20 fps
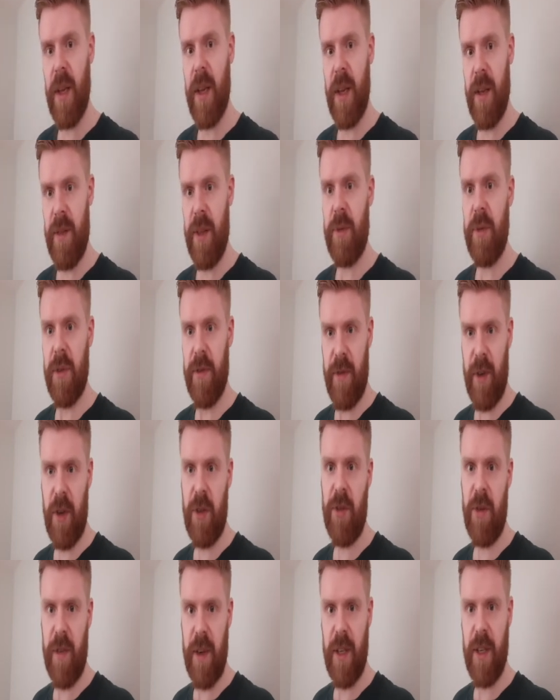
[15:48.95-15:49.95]
If this was
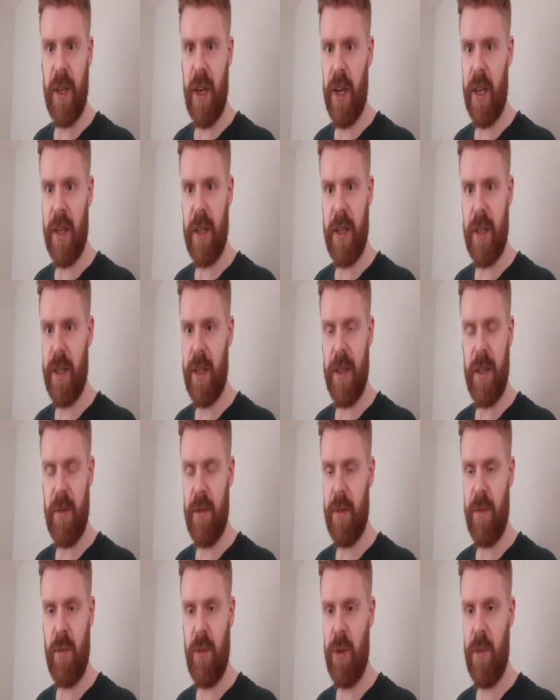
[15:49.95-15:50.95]
Virgil van Dijk,
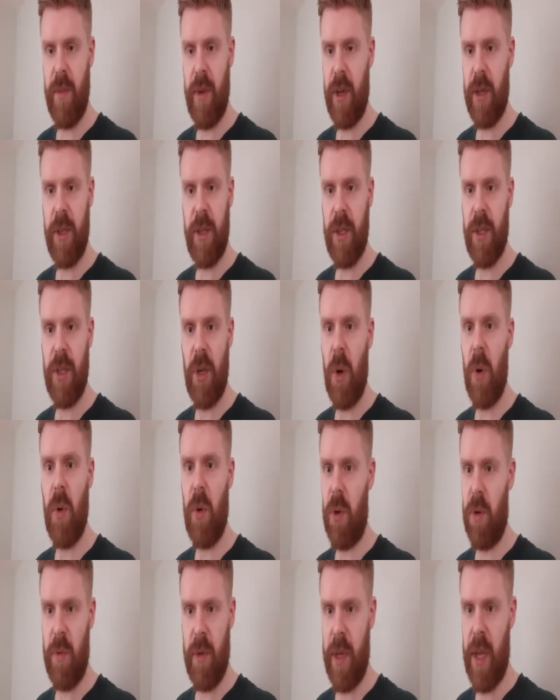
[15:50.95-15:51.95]
there wouldn't be a
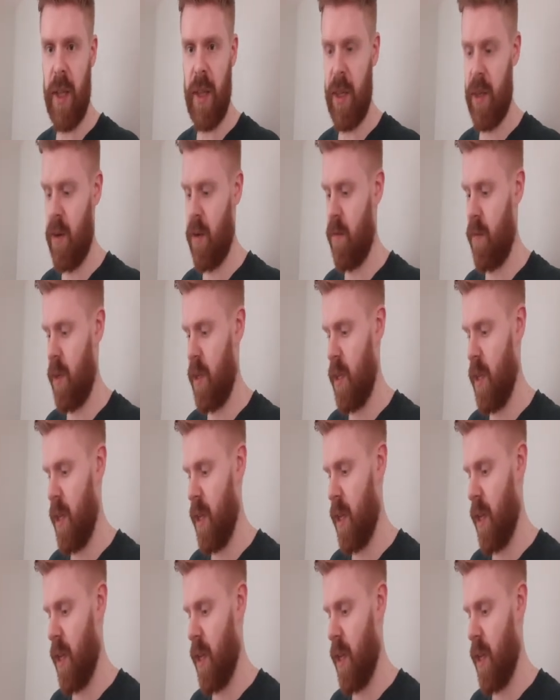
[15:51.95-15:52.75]
soul would get this off me.